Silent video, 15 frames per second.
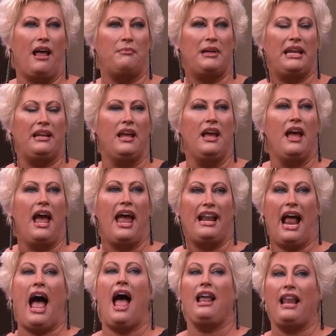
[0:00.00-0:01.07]
I mean, and
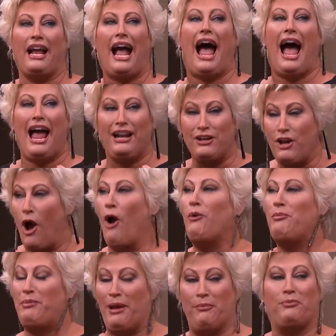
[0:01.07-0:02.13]
I like I know
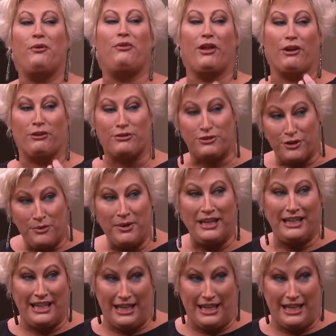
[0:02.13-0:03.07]
people that are doing